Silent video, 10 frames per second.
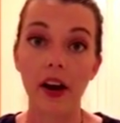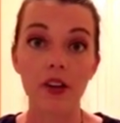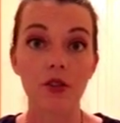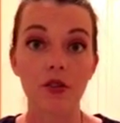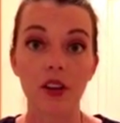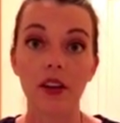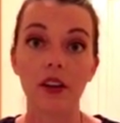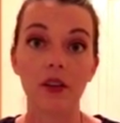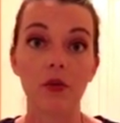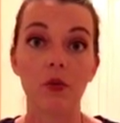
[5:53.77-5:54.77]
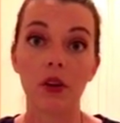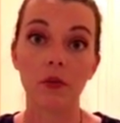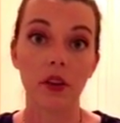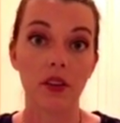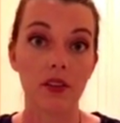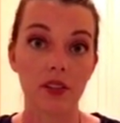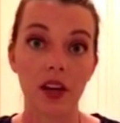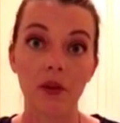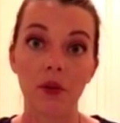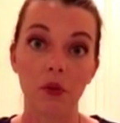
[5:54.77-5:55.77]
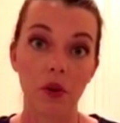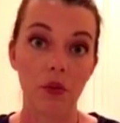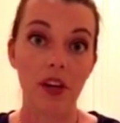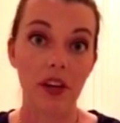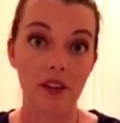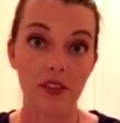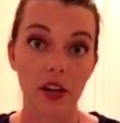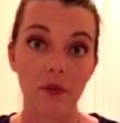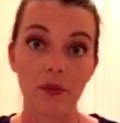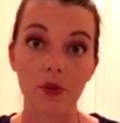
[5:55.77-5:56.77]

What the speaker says: I just take it 1 month at a time and 1 week at a time.